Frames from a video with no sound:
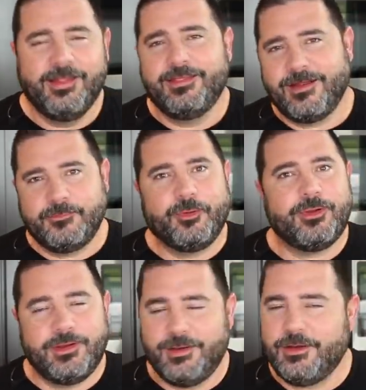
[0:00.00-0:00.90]
that's
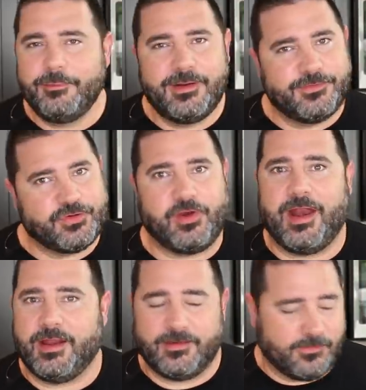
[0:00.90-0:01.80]
pulling a little bit of
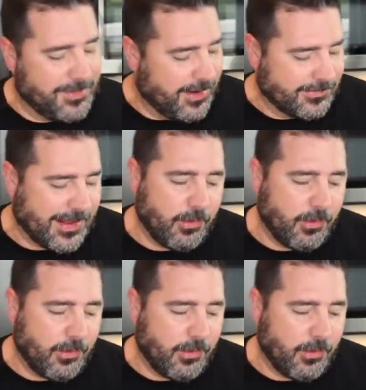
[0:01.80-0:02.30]
shenanigan to me because I